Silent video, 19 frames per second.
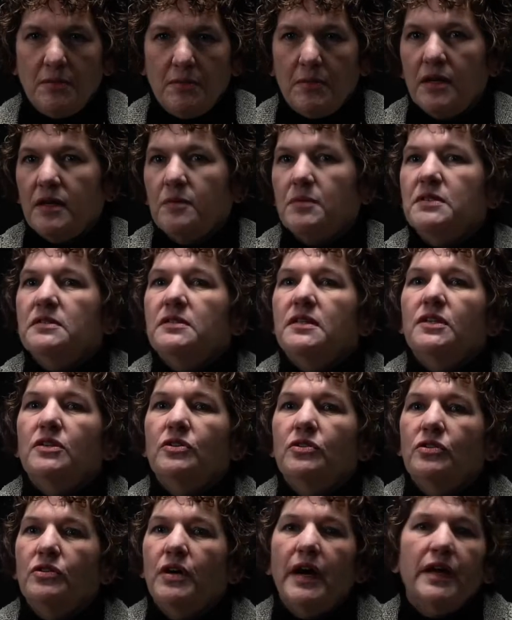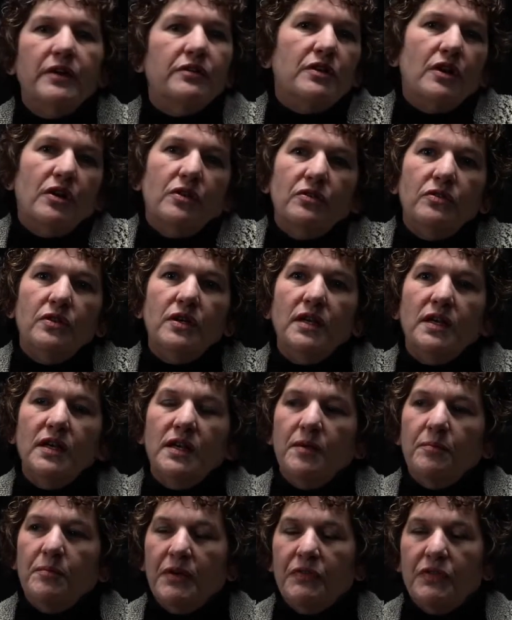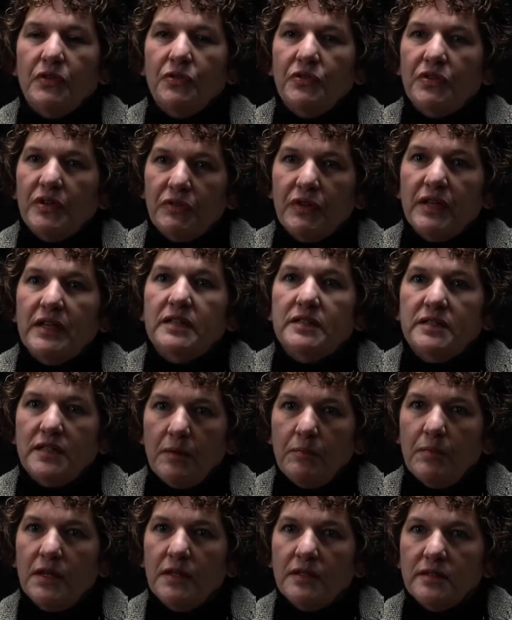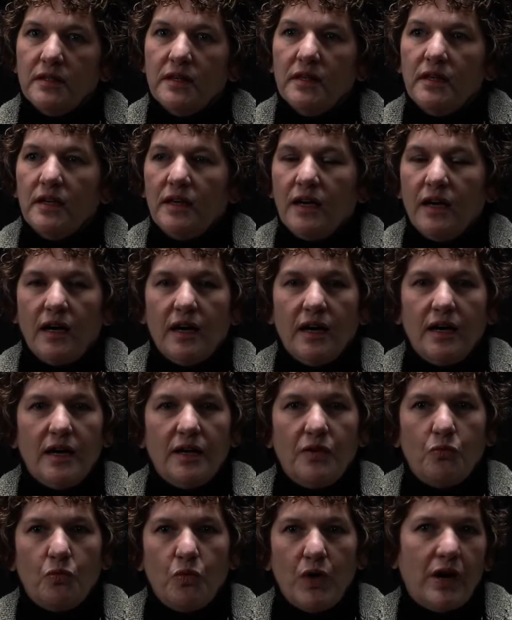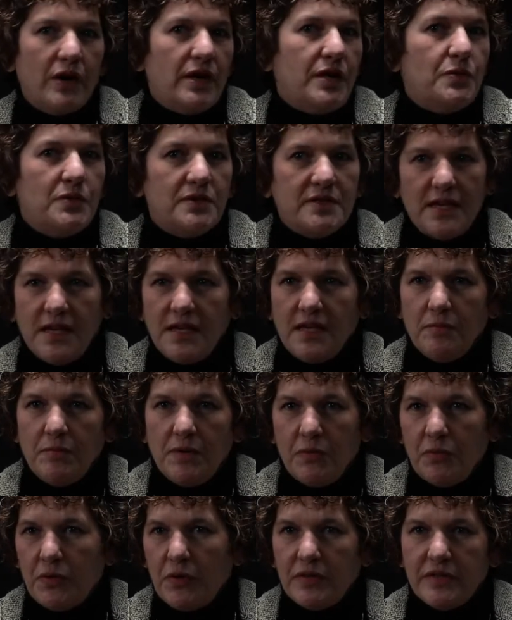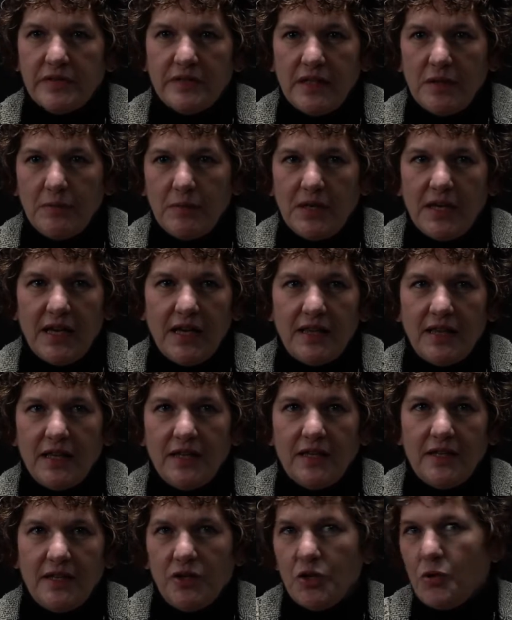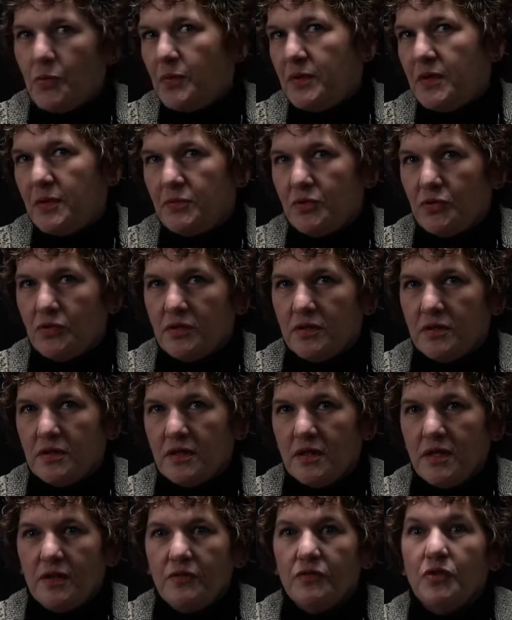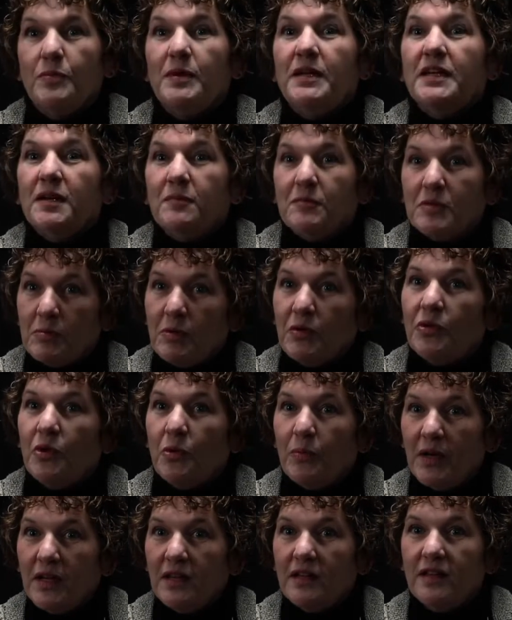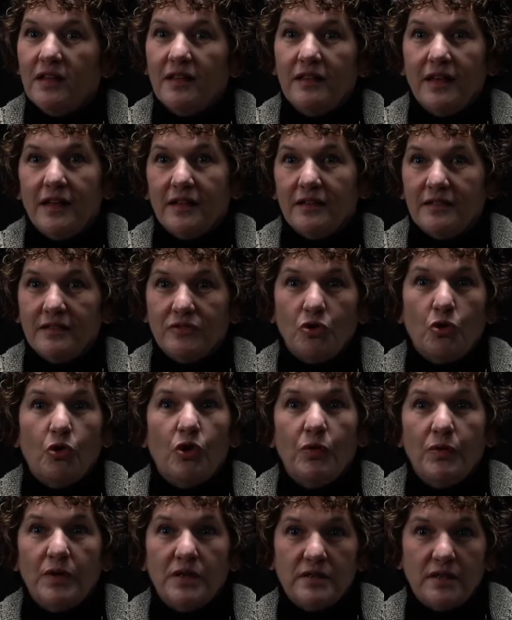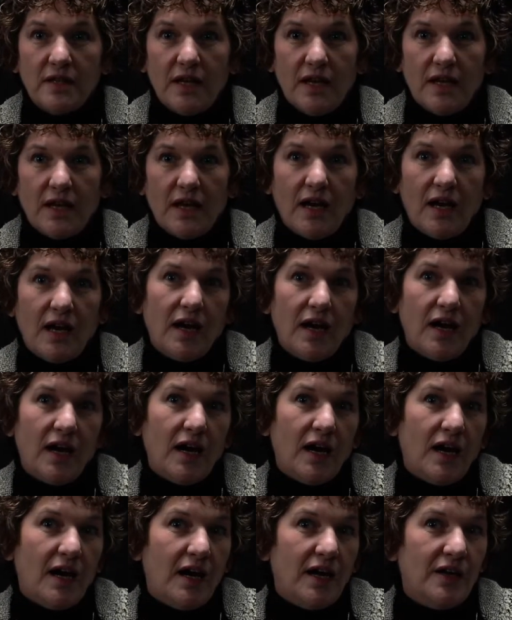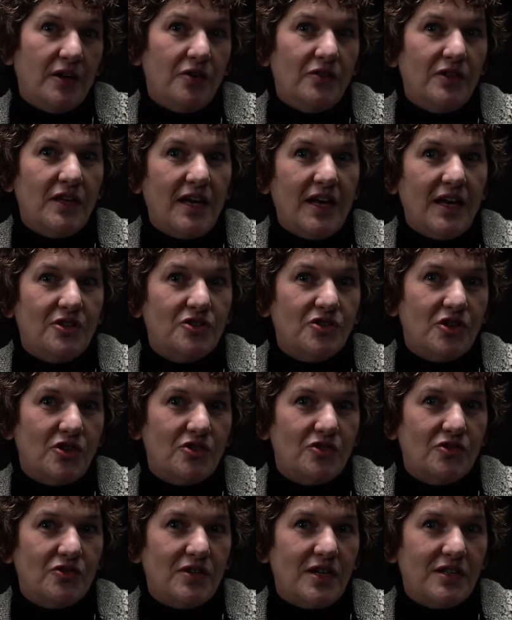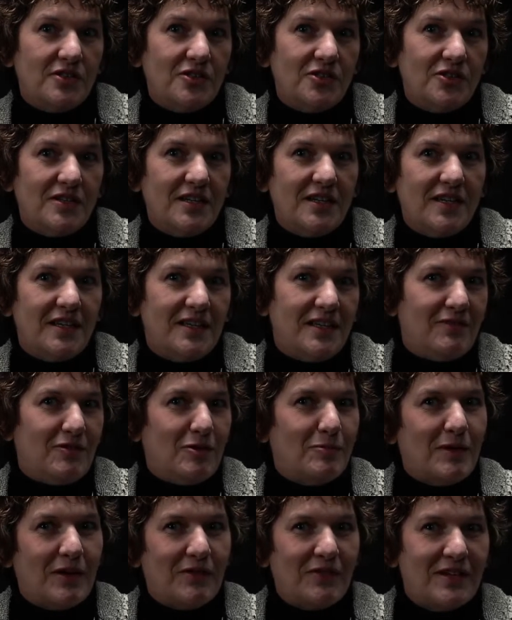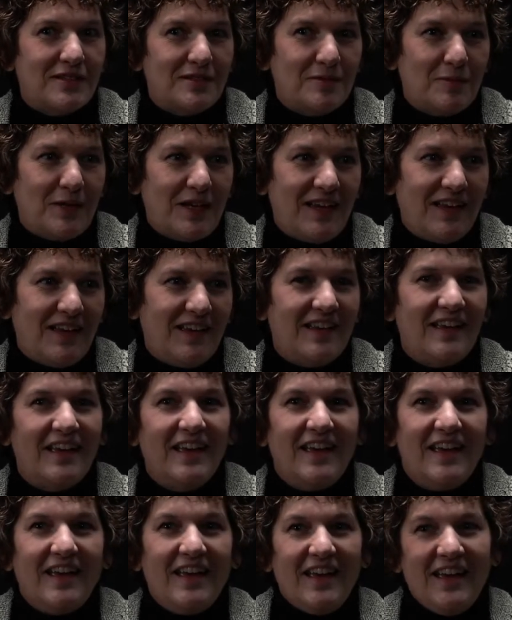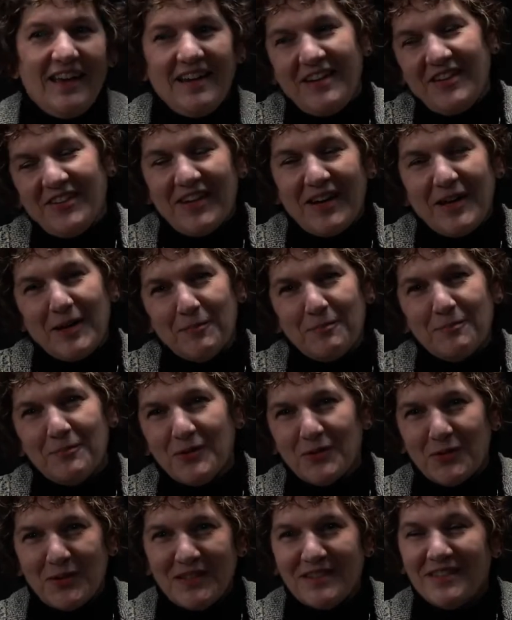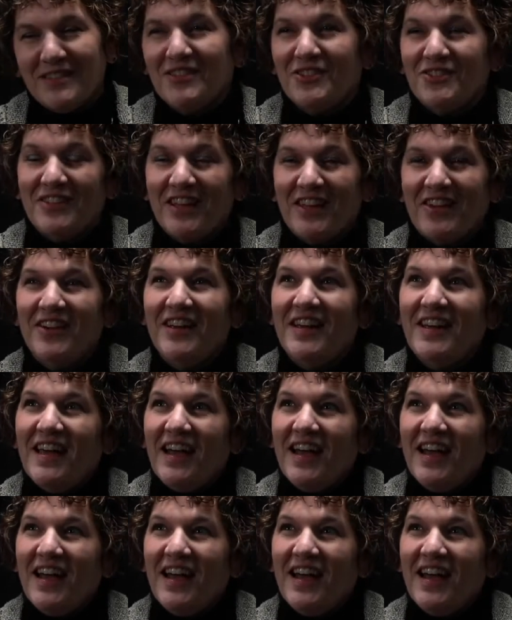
Am I going to be single? I don't know. But I felt really contentment in where he was taking me and where he's leading me. And then he opened up doors for me to come to Multnomah. Like, totally was like, I know the HR director, can I give you my resume? And here I am 26 years later.